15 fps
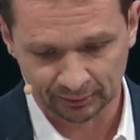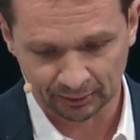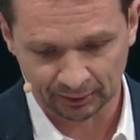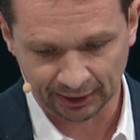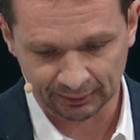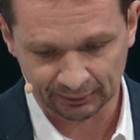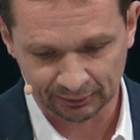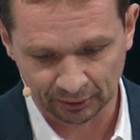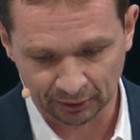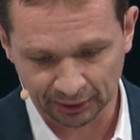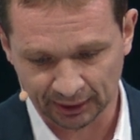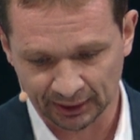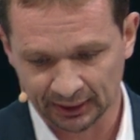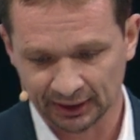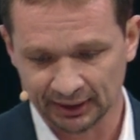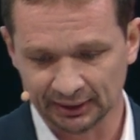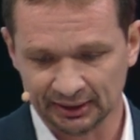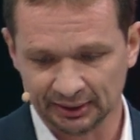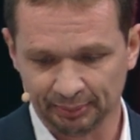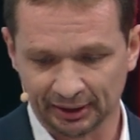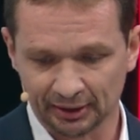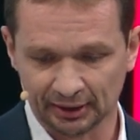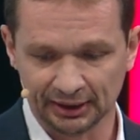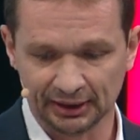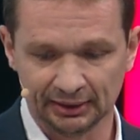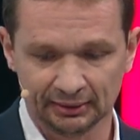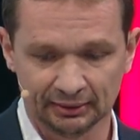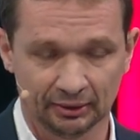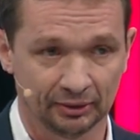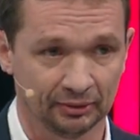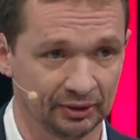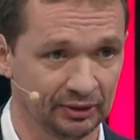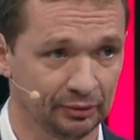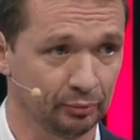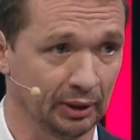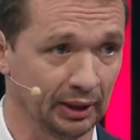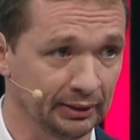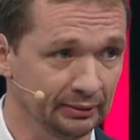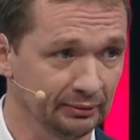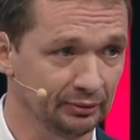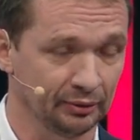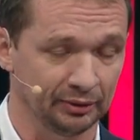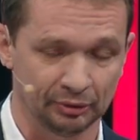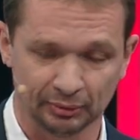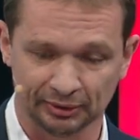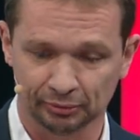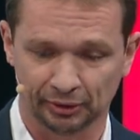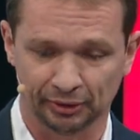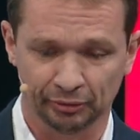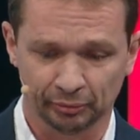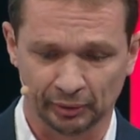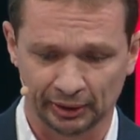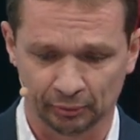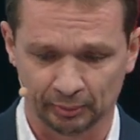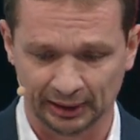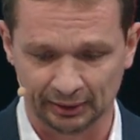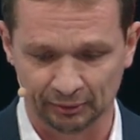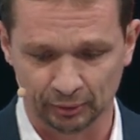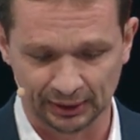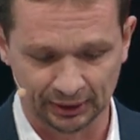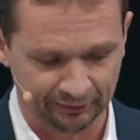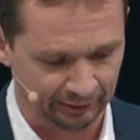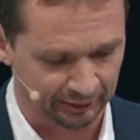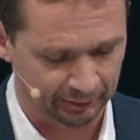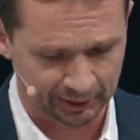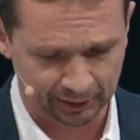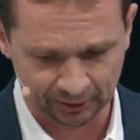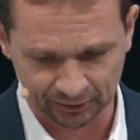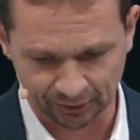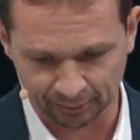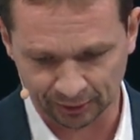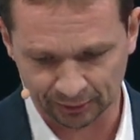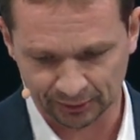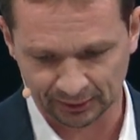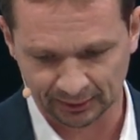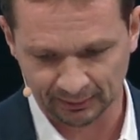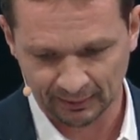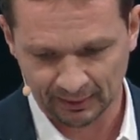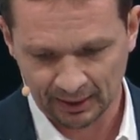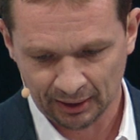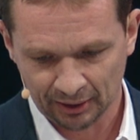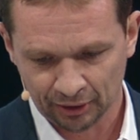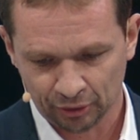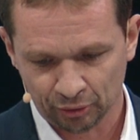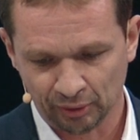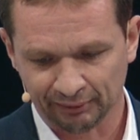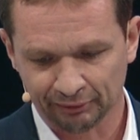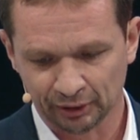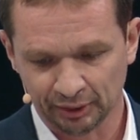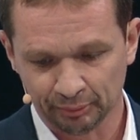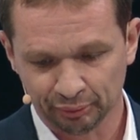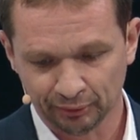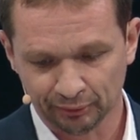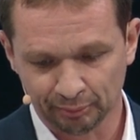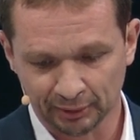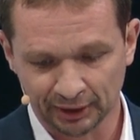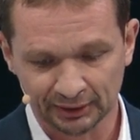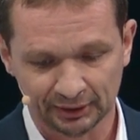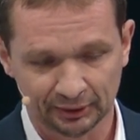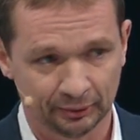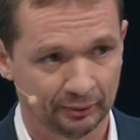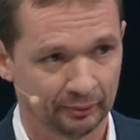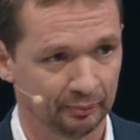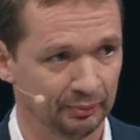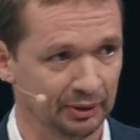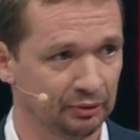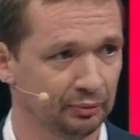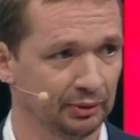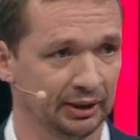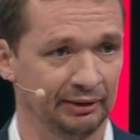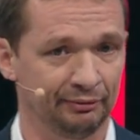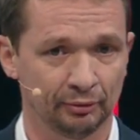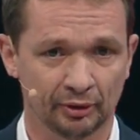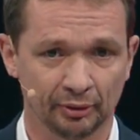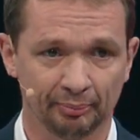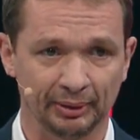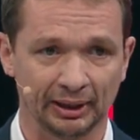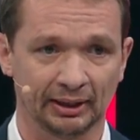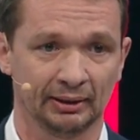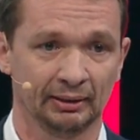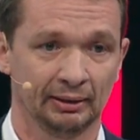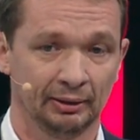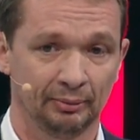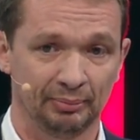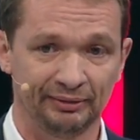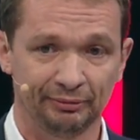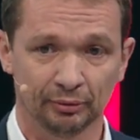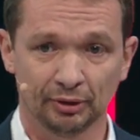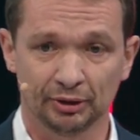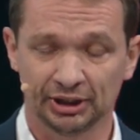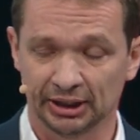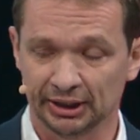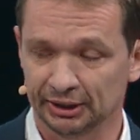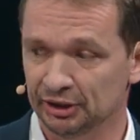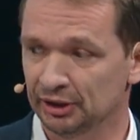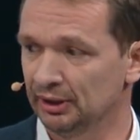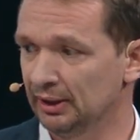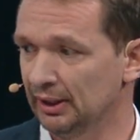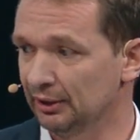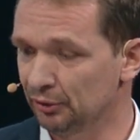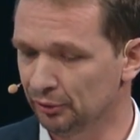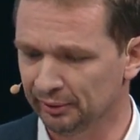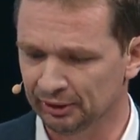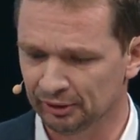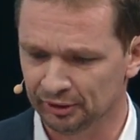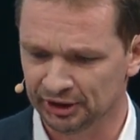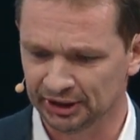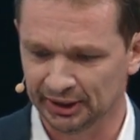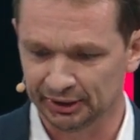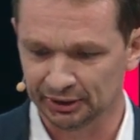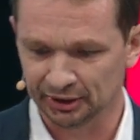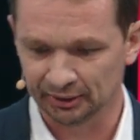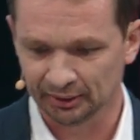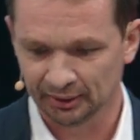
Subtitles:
Okay, so here typically on this one, so it was run by one of our customers, you have an improvement between, if you compare before the challenge and during the challenge,